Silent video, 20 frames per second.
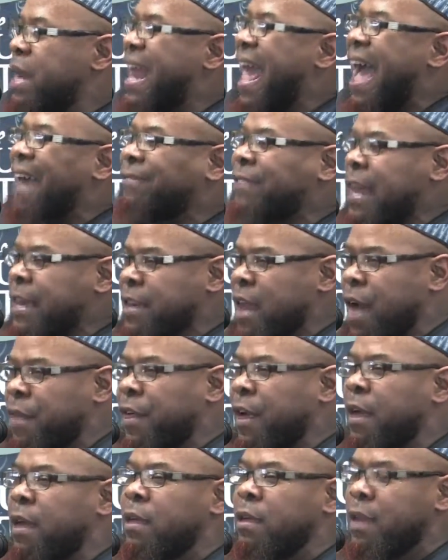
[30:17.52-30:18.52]
after
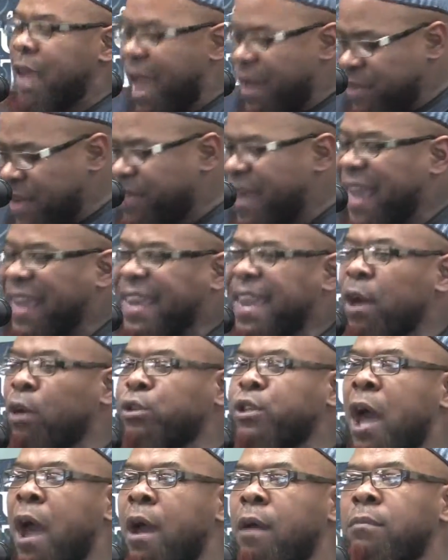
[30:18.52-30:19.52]
another, and then they killed
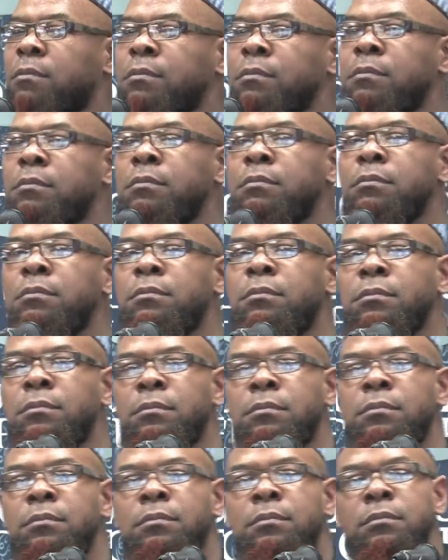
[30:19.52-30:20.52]
her.
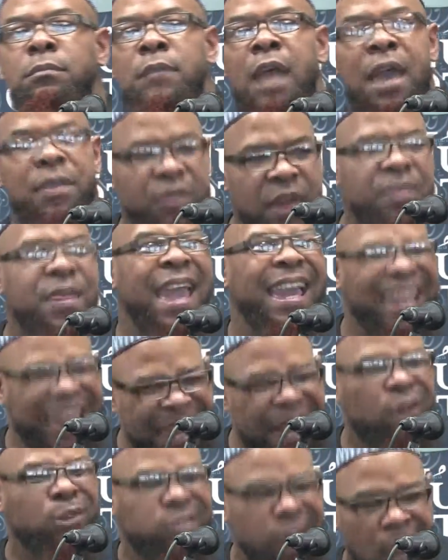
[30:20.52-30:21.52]
And then they
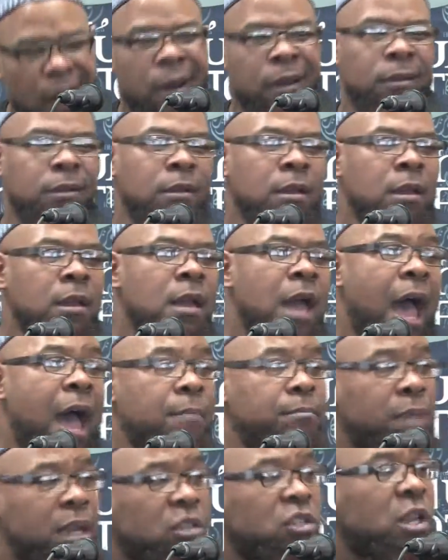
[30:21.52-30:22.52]
killed her. I
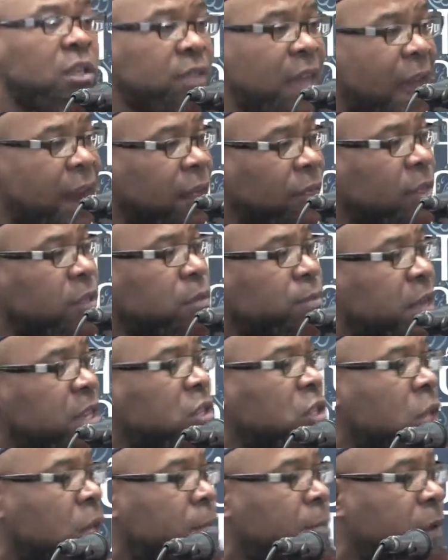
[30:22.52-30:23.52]
mentioned that in this
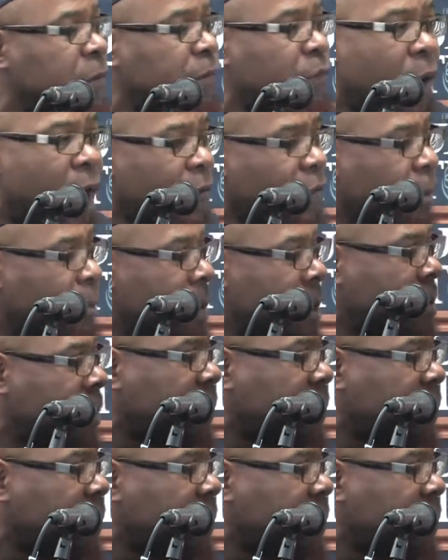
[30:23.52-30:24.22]
message before I remember